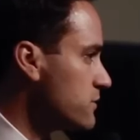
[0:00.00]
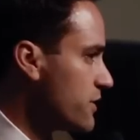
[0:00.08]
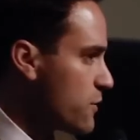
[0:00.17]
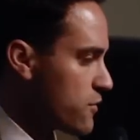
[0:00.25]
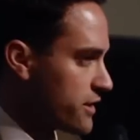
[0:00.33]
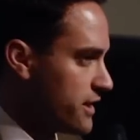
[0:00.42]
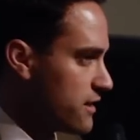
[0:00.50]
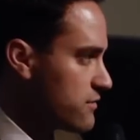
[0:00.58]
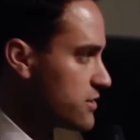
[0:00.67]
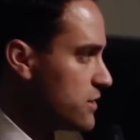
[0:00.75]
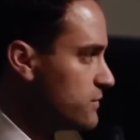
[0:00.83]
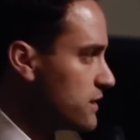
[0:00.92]
or they work in
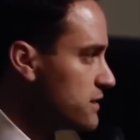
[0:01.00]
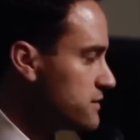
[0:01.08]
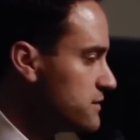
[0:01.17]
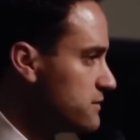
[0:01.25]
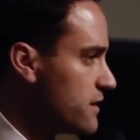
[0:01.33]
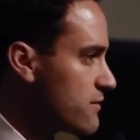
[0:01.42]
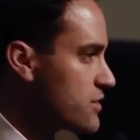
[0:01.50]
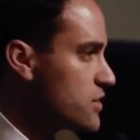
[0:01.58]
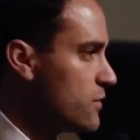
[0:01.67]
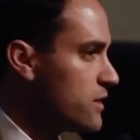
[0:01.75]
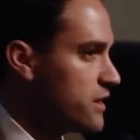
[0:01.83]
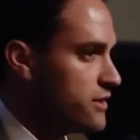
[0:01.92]
Arizona.
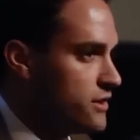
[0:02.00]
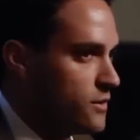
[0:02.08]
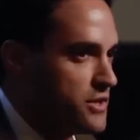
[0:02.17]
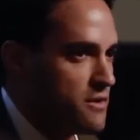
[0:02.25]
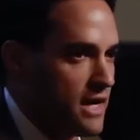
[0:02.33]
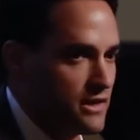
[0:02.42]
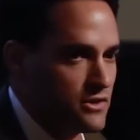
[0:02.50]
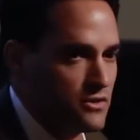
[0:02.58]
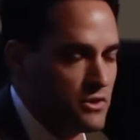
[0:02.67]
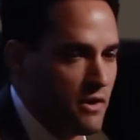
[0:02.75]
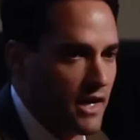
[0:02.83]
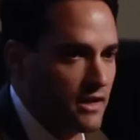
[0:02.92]
Arizona, you know what you had to do?
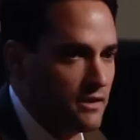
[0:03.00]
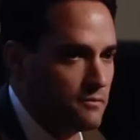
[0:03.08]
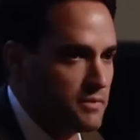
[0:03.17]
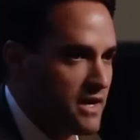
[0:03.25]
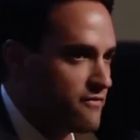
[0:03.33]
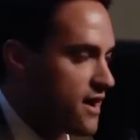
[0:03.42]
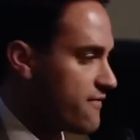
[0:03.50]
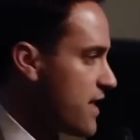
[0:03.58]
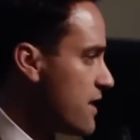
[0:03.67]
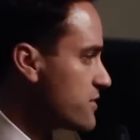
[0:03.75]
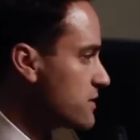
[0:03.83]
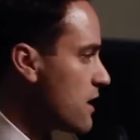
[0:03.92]
You had to pay
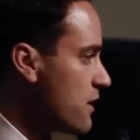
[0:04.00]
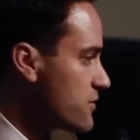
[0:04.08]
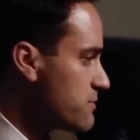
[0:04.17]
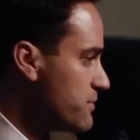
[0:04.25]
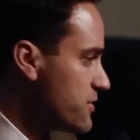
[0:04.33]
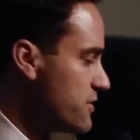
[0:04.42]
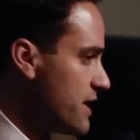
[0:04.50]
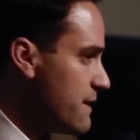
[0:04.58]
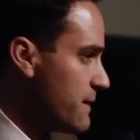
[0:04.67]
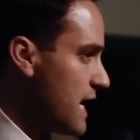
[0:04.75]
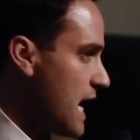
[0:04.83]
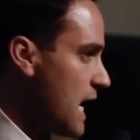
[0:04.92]
$5,000 and put your name
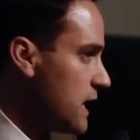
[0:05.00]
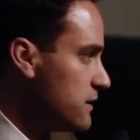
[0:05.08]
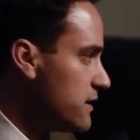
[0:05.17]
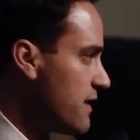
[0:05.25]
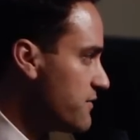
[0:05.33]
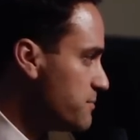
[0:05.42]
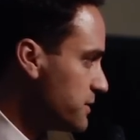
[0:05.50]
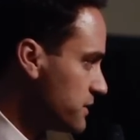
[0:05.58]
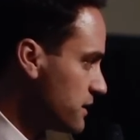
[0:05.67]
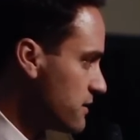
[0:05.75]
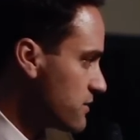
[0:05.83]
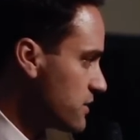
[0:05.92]
in a hat and have a
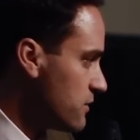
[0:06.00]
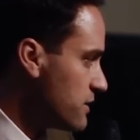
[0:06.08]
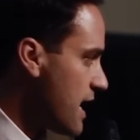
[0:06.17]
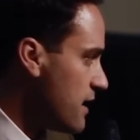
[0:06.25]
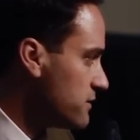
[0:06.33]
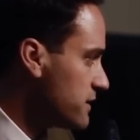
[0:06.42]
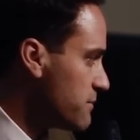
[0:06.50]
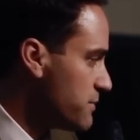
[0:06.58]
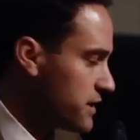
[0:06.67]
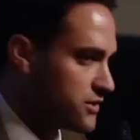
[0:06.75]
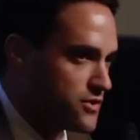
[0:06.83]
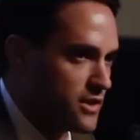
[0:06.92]
building that's zoned out, and they
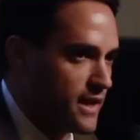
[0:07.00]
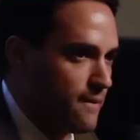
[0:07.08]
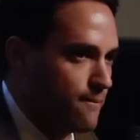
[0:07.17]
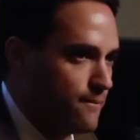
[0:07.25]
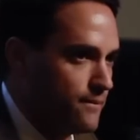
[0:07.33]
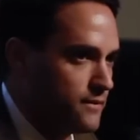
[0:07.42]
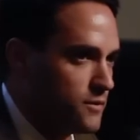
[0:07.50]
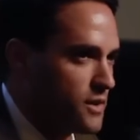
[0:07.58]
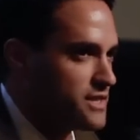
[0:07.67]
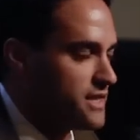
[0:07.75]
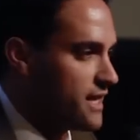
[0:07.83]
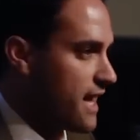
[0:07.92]
picked your name. It
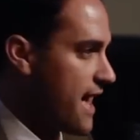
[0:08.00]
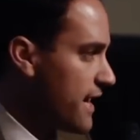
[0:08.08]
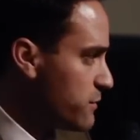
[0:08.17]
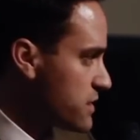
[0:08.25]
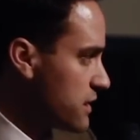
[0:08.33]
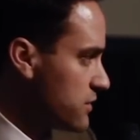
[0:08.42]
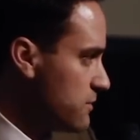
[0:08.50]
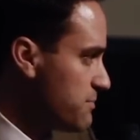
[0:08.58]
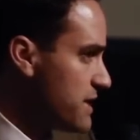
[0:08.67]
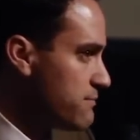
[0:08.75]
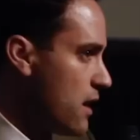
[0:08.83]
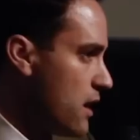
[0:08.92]
wasn't in a hat, it was a little
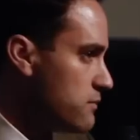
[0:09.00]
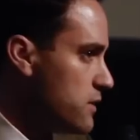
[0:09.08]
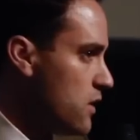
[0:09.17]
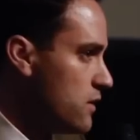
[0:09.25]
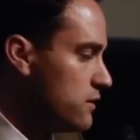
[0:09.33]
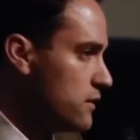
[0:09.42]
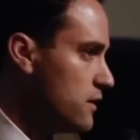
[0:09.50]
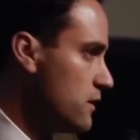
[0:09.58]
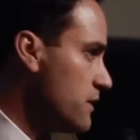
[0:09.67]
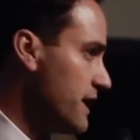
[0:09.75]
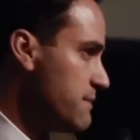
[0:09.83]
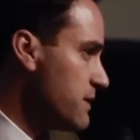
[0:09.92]
ping pong ball.
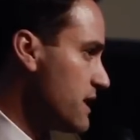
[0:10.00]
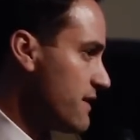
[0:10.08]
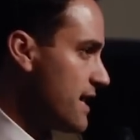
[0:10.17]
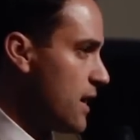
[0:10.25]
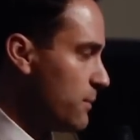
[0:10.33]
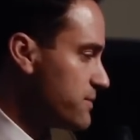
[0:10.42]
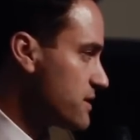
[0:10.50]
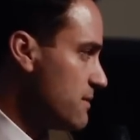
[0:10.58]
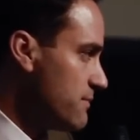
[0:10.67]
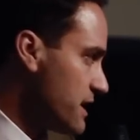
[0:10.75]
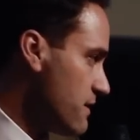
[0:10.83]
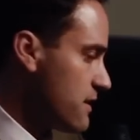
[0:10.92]
Anybody that helped
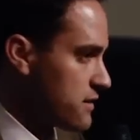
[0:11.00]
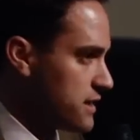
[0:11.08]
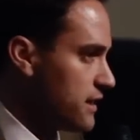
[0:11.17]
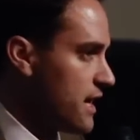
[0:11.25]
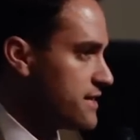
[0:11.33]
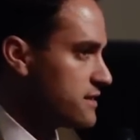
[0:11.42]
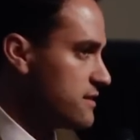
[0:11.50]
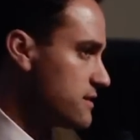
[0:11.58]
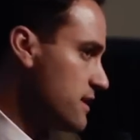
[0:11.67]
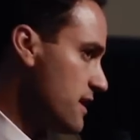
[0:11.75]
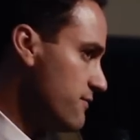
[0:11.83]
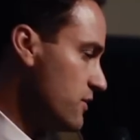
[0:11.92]
somebody there get licensed,
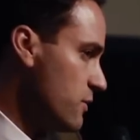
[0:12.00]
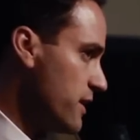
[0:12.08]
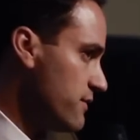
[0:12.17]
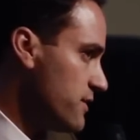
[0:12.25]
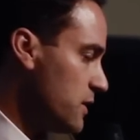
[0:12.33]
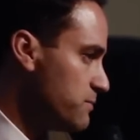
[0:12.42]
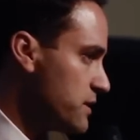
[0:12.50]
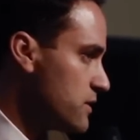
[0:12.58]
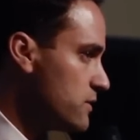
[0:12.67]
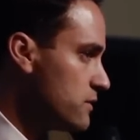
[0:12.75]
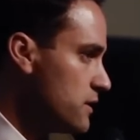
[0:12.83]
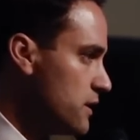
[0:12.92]
they have no way of helping
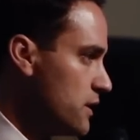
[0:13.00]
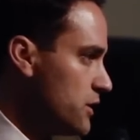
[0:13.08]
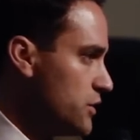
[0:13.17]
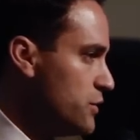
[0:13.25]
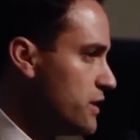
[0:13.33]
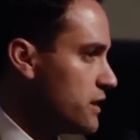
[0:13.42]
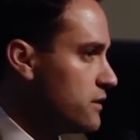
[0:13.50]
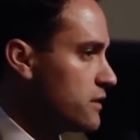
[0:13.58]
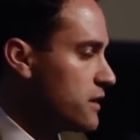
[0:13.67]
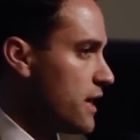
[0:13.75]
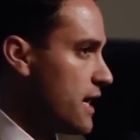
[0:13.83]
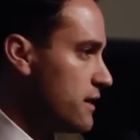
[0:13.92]
you. You need to
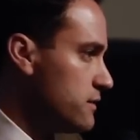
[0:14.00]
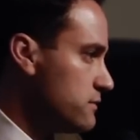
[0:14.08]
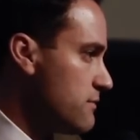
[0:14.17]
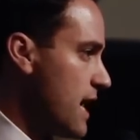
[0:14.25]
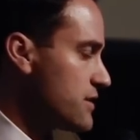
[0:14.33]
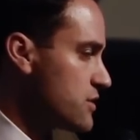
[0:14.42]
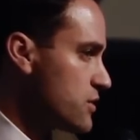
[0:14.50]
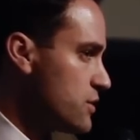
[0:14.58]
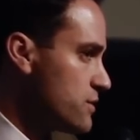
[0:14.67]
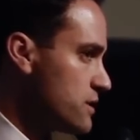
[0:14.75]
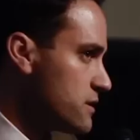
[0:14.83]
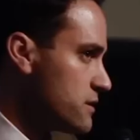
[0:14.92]
look at
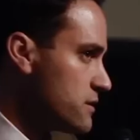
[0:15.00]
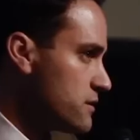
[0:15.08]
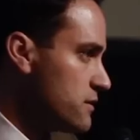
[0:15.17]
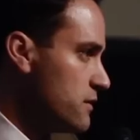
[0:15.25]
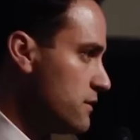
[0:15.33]
Massachusetts,